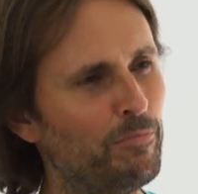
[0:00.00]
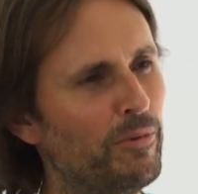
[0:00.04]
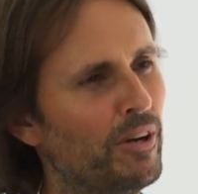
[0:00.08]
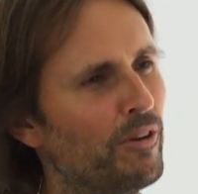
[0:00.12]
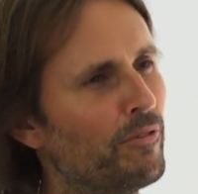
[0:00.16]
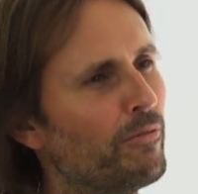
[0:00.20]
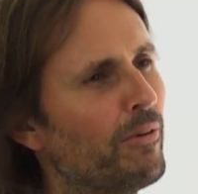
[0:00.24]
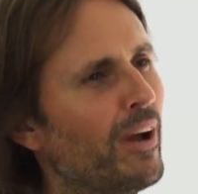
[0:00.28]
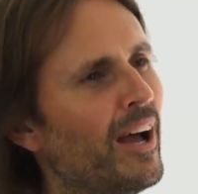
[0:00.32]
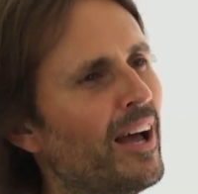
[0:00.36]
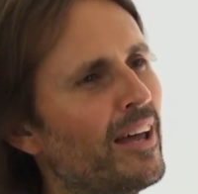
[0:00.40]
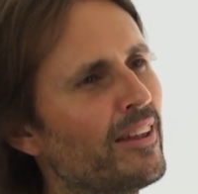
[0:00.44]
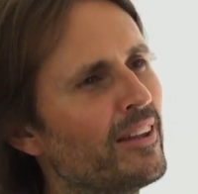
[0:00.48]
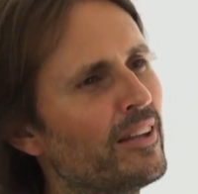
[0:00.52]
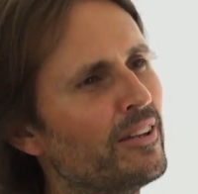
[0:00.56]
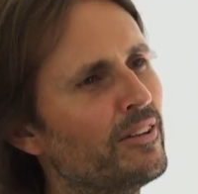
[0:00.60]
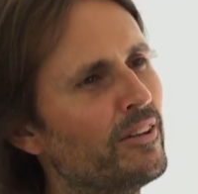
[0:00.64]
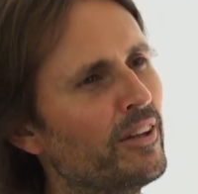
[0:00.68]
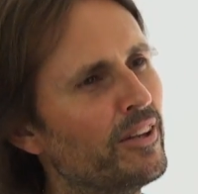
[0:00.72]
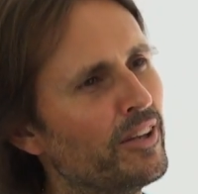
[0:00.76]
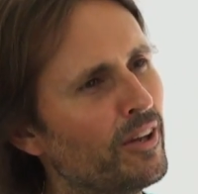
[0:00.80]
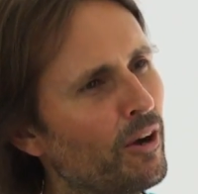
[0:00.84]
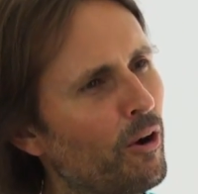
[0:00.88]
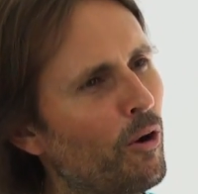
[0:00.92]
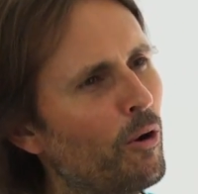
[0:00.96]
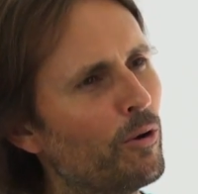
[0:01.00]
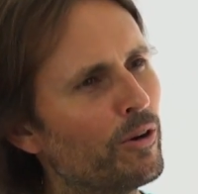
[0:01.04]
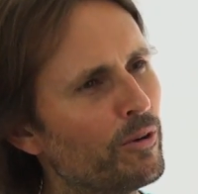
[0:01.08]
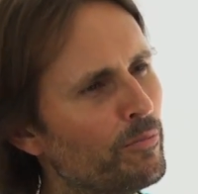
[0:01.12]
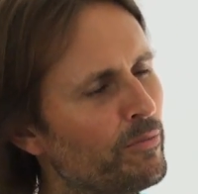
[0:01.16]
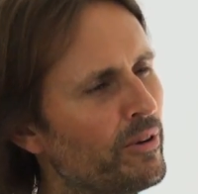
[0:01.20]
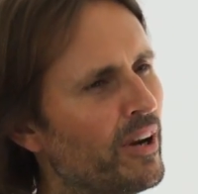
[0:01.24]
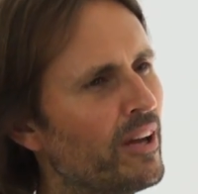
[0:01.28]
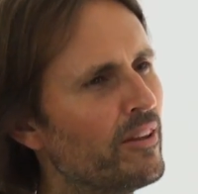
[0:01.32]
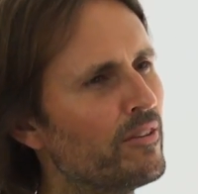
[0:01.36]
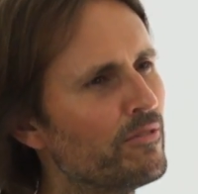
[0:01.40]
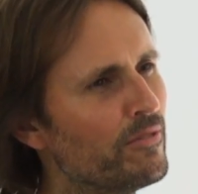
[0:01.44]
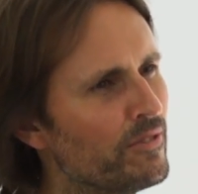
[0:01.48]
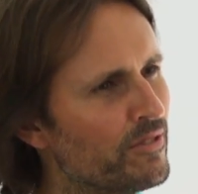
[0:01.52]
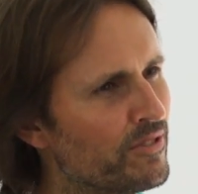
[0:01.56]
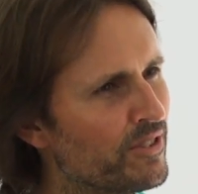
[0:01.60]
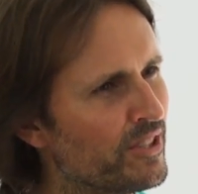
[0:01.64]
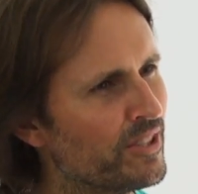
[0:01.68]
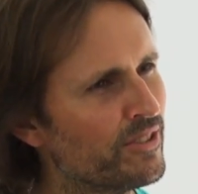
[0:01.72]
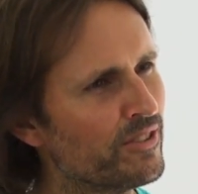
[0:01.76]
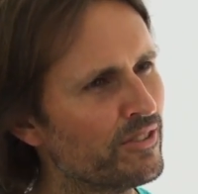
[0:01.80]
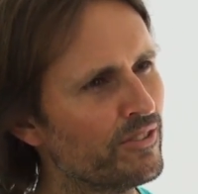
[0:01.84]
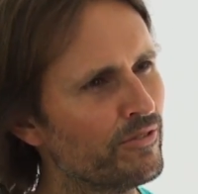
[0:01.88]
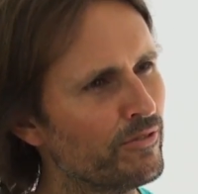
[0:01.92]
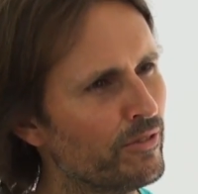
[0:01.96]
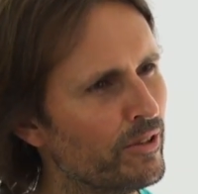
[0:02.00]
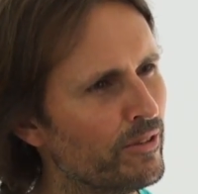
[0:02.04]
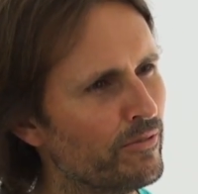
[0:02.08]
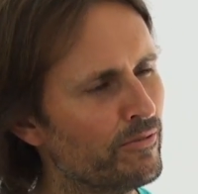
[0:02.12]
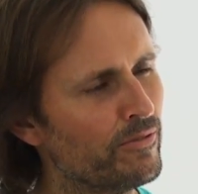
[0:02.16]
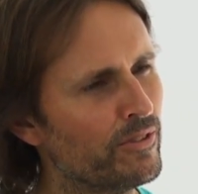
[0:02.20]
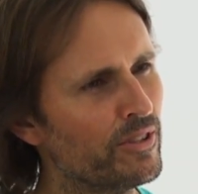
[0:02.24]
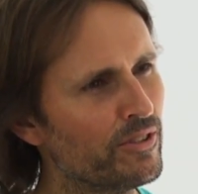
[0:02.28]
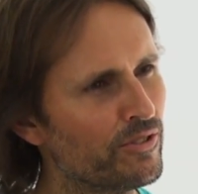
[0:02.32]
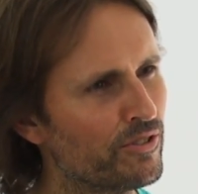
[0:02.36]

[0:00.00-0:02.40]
but rather the older brother and sister of